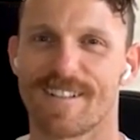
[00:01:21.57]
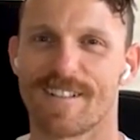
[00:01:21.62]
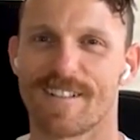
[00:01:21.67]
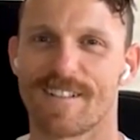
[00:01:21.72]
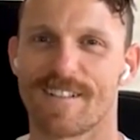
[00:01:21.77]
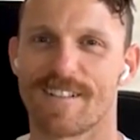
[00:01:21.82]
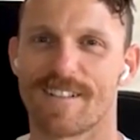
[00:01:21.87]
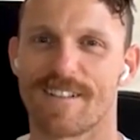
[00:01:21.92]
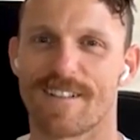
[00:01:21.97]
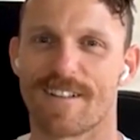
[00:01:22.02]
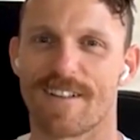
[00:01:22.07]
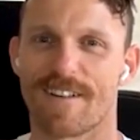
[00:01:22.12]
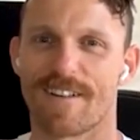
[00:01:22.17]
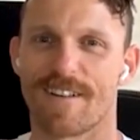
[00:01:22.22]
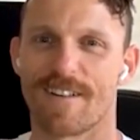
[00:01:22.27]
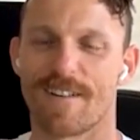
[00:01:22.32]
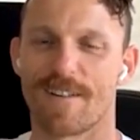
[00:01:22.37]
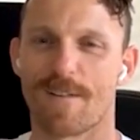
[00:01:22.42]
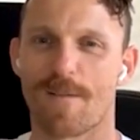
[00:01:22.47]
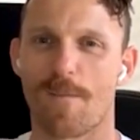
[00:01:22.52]

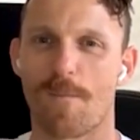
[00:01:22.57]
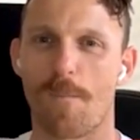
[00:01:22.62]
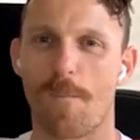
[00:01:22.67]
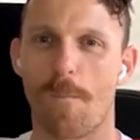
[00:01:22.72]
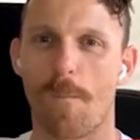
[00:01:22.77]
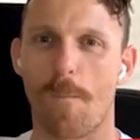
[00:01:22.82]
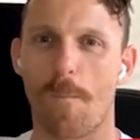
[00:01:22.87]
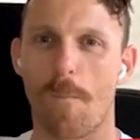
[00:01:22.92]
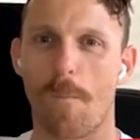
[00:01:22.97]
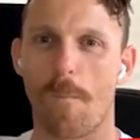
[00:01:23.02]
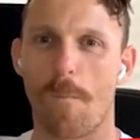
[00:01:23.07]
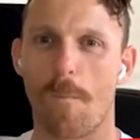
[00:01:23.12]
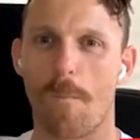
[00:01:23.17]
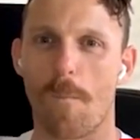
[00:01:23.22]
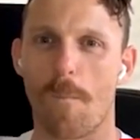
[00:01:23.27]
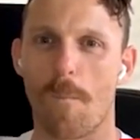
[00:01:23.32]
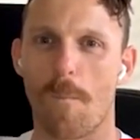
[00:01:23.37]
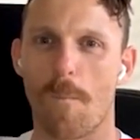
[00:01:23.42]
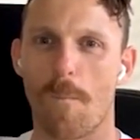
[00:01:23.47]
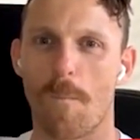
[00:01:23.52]

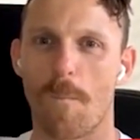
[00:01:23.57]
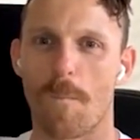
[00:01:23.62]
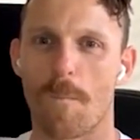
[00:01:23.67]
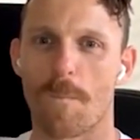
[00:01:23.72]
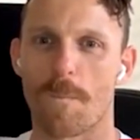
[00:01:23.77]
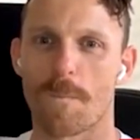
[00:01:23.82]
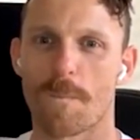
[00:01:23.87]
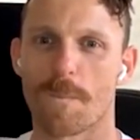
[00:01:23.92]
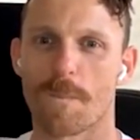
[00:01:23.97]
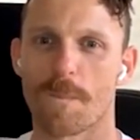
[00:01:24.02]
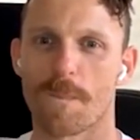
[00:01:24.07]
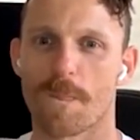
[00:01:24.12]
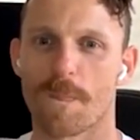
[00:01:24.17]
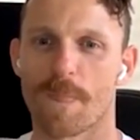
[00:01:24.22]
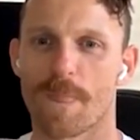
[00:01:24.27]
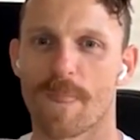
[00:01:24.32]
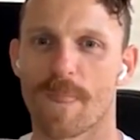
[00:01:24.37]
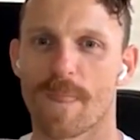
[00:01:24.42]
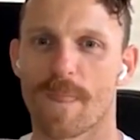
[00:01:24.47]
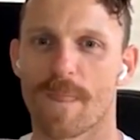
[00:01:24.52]

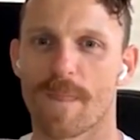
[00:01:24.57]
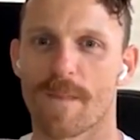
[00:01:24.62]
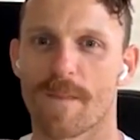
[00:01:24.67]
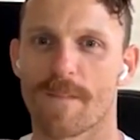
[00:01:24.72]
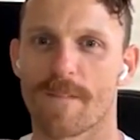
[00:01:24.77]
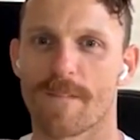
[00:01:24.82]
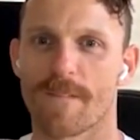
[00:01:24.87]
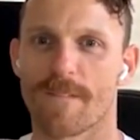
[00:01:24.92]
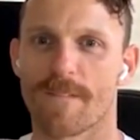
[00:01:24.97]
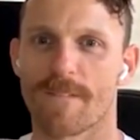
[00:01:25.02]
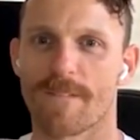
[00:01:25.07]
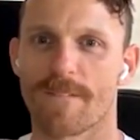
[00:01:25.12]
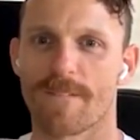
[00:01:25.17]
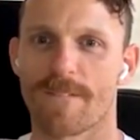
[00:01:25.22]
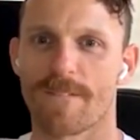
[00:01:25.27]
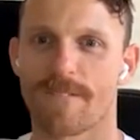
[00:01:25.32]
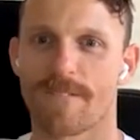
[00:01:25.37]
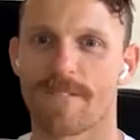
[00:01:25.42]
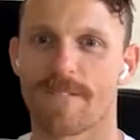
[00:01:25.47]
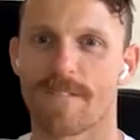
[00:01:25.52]

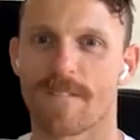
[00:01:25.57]
(silent)